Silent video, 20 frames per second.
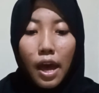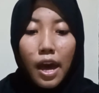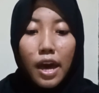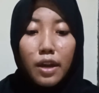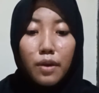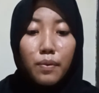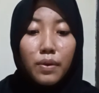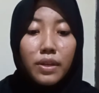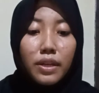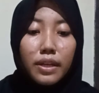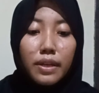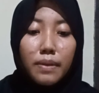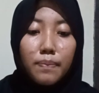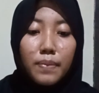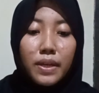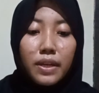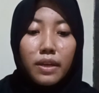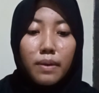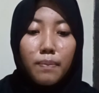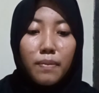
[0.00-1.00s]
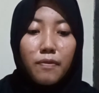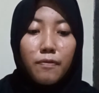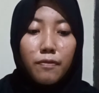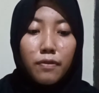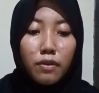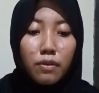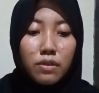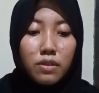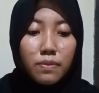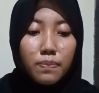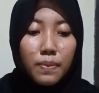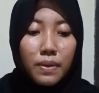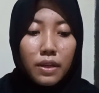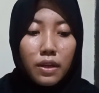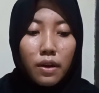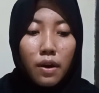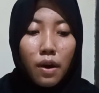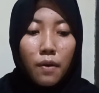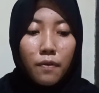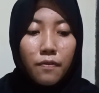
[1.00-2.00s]
Anyone can become a fluent
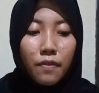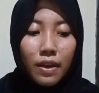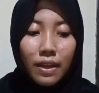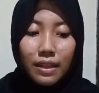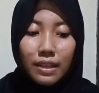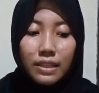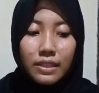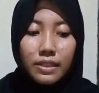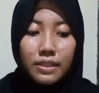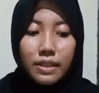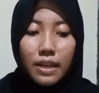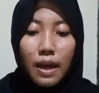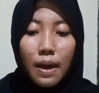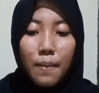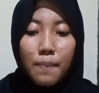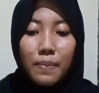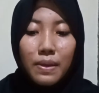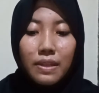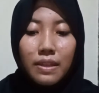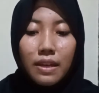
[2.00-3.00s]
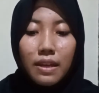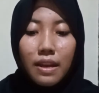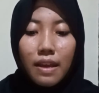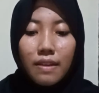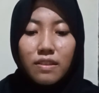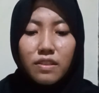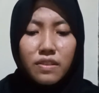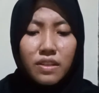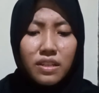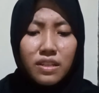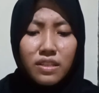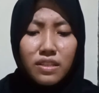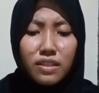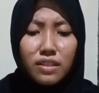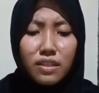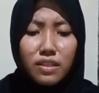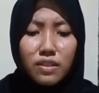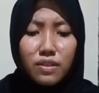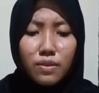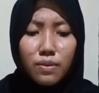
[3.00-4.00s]
speaker of English, but that
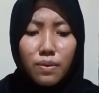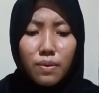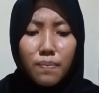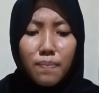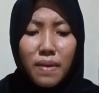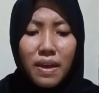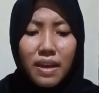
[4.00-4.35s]
traditional school